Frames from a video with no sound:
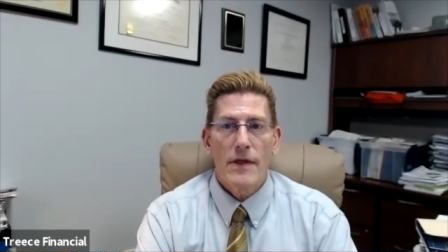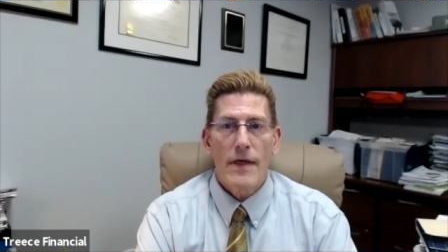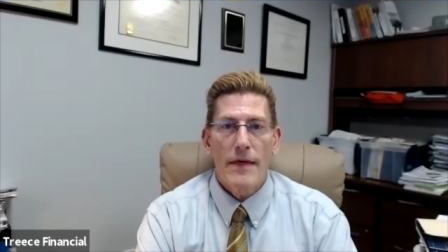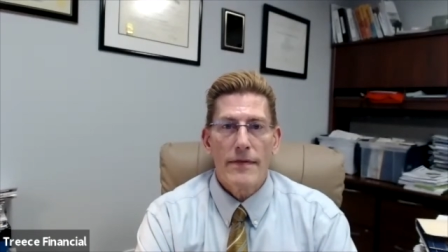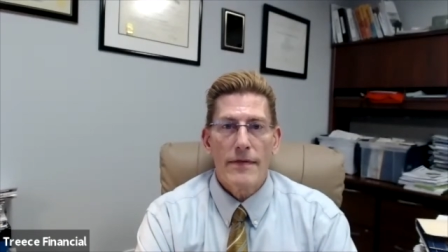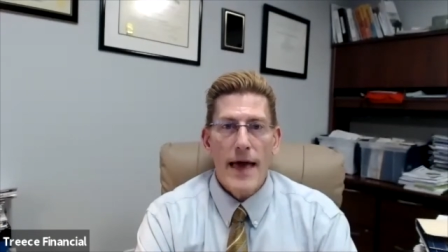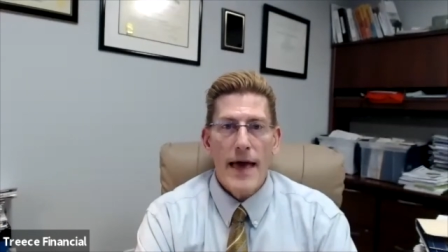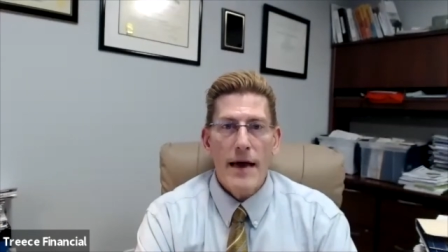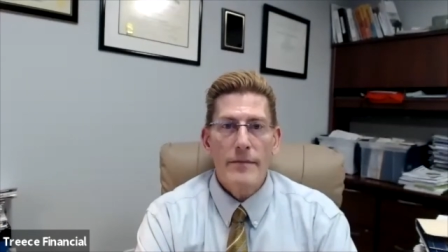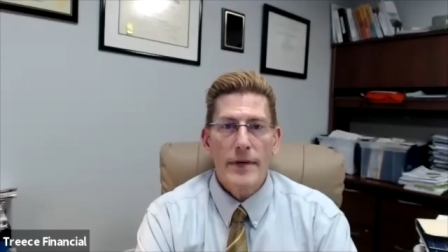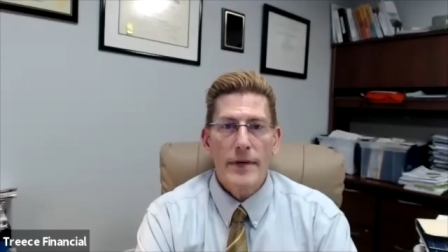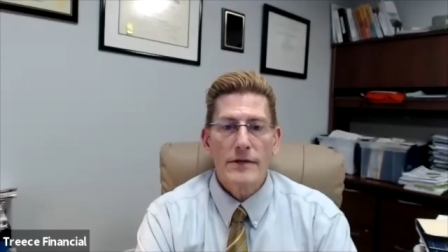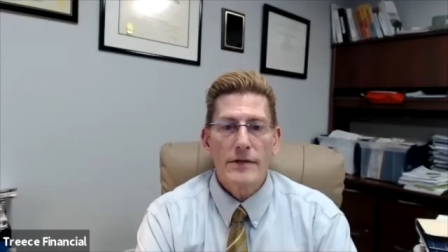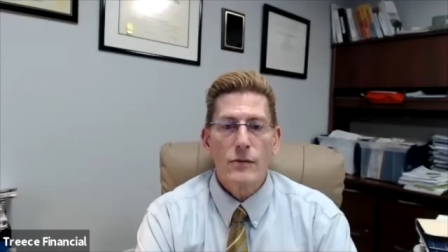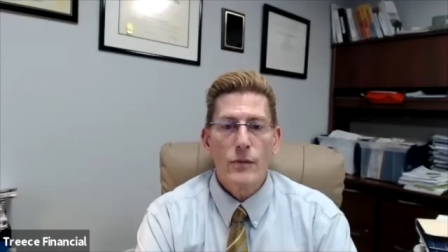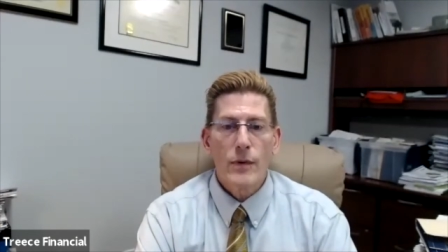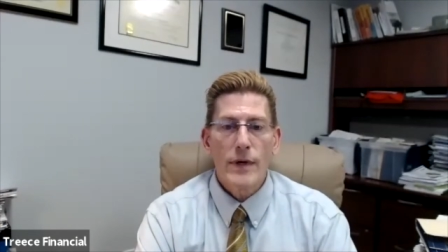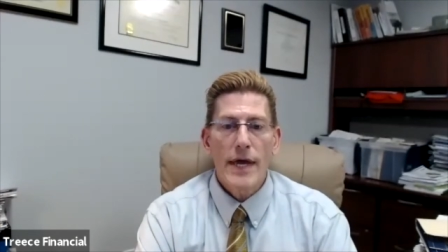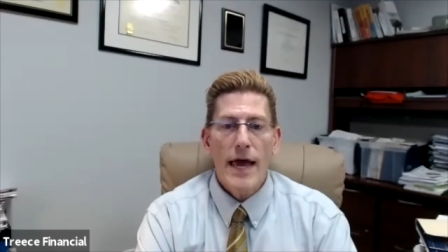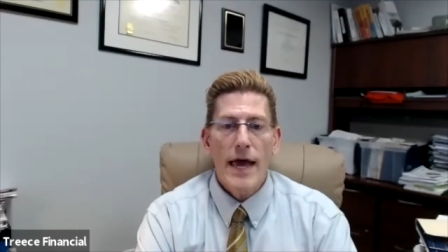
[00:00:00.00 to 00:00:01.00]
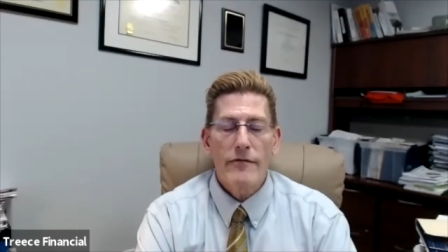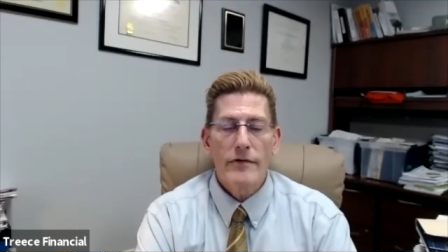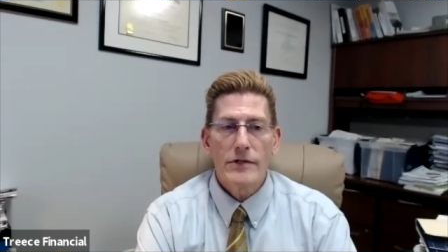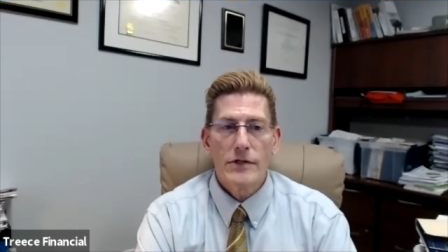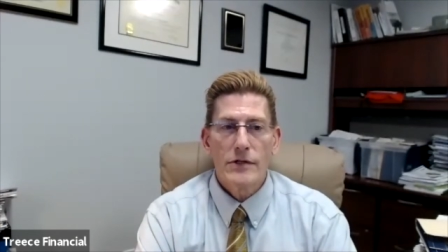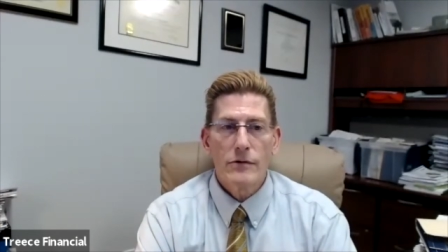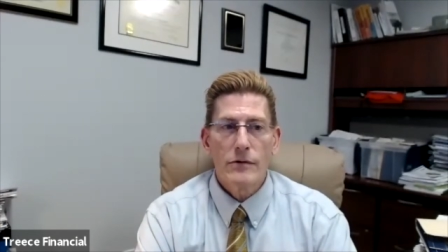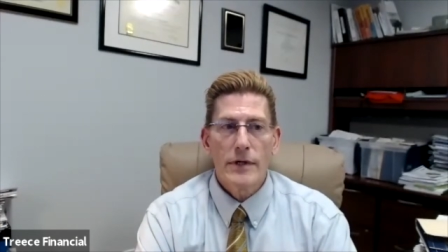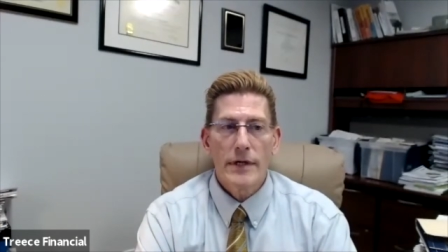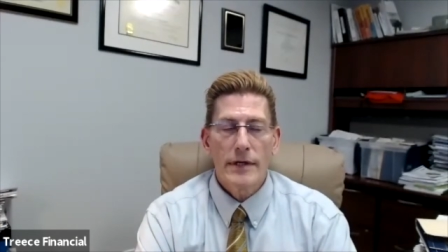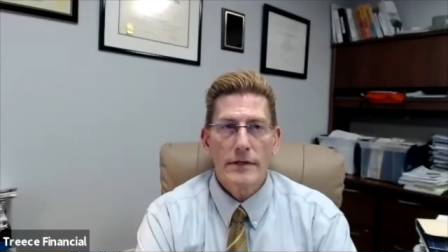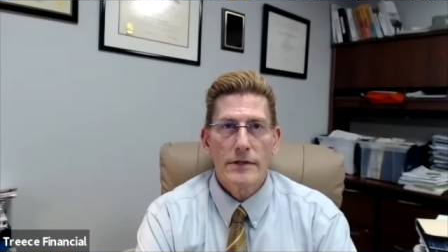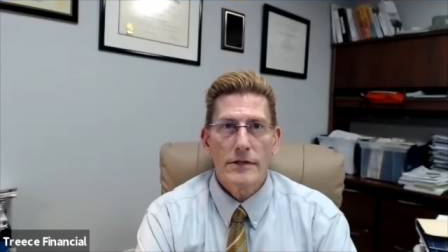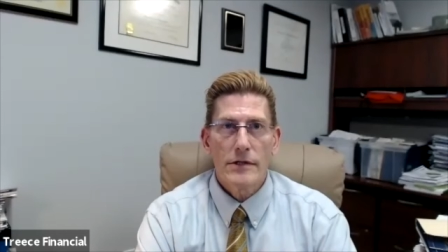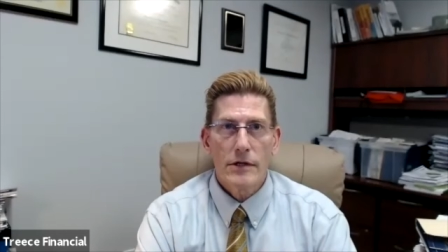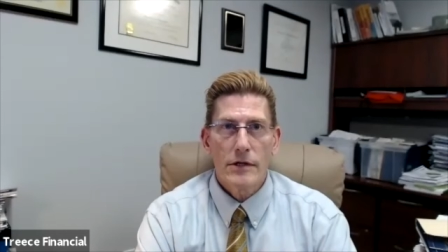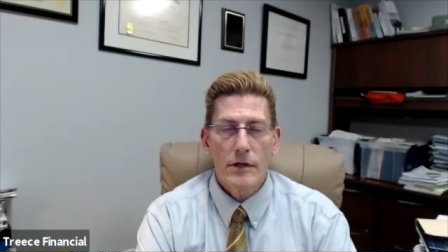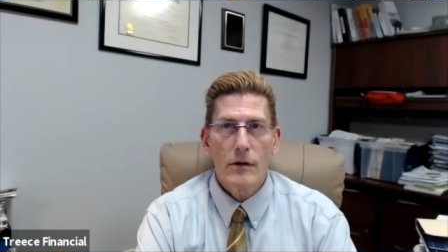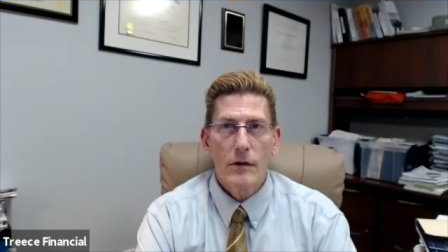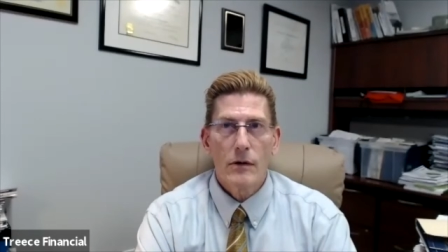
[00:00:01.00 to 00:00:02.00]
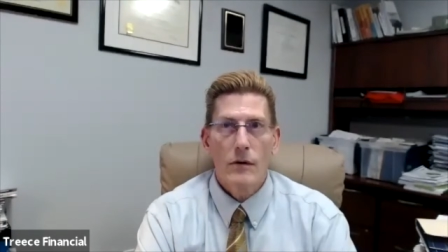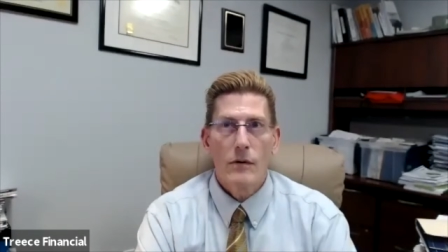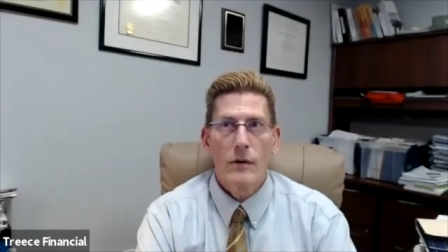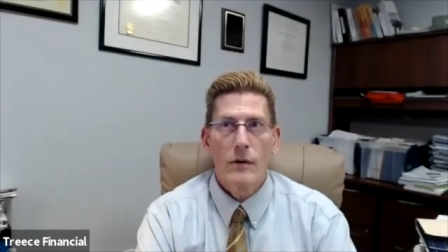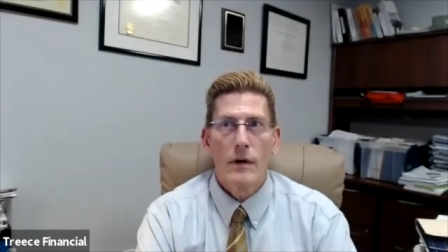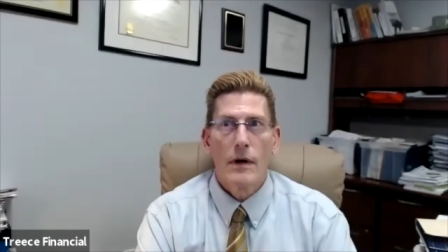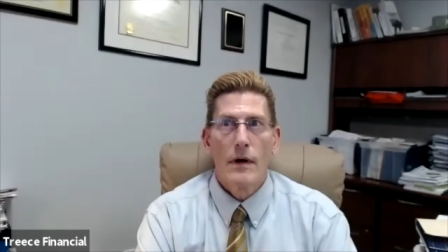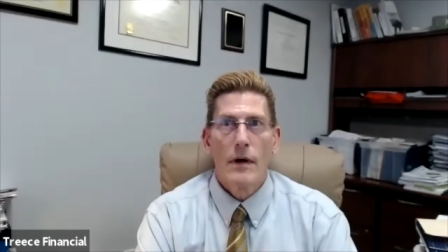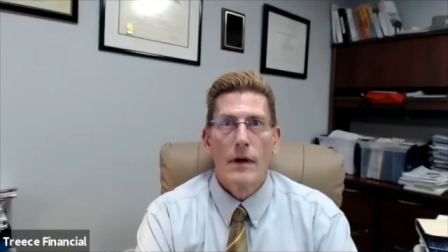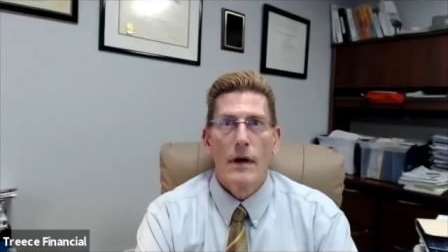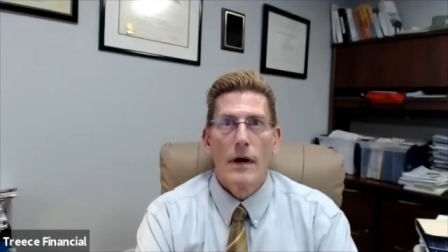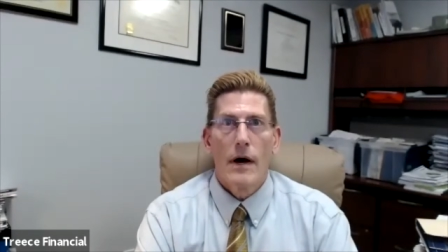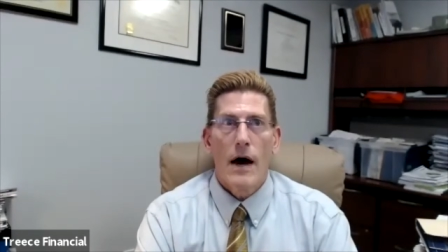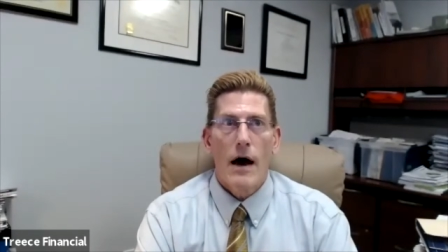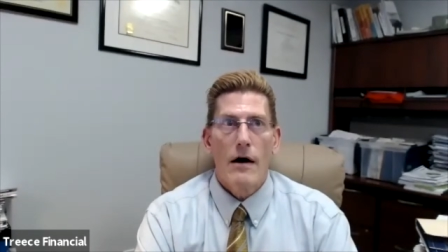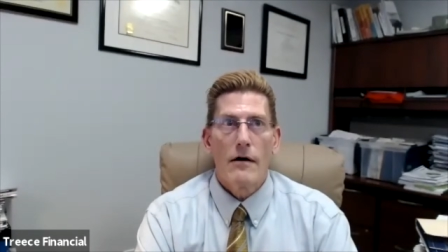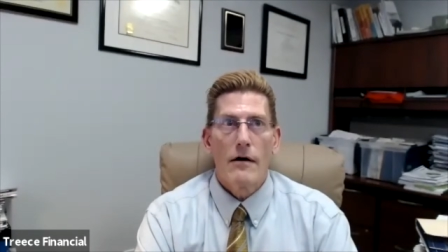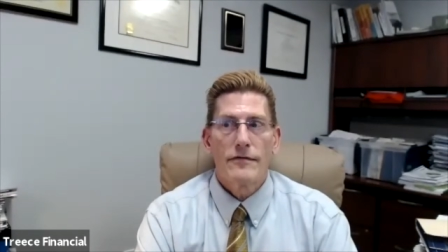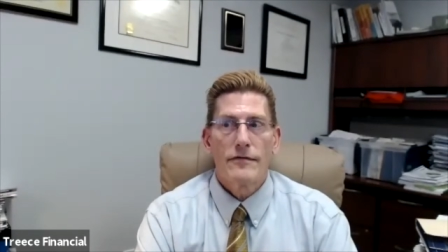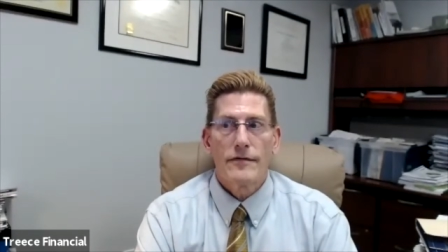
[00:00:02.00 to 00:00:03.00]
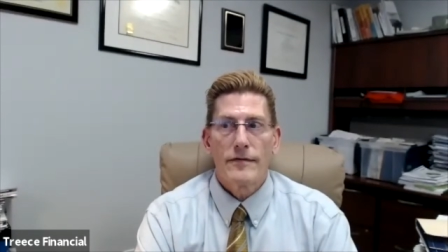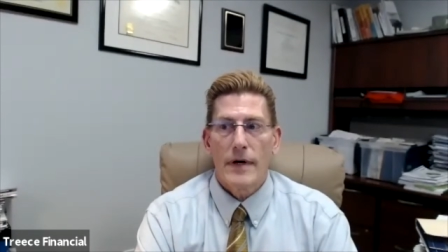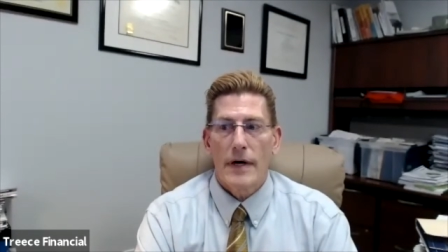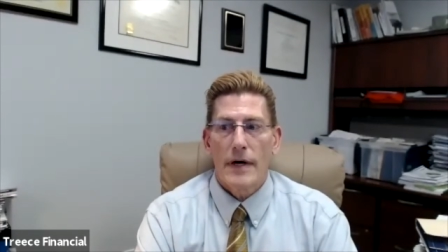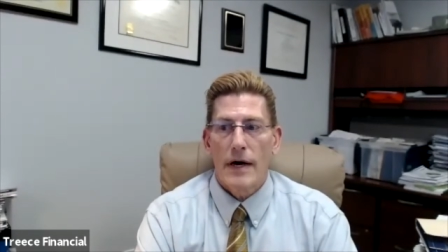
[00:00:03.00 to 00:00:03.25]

that means we have a duty to you of,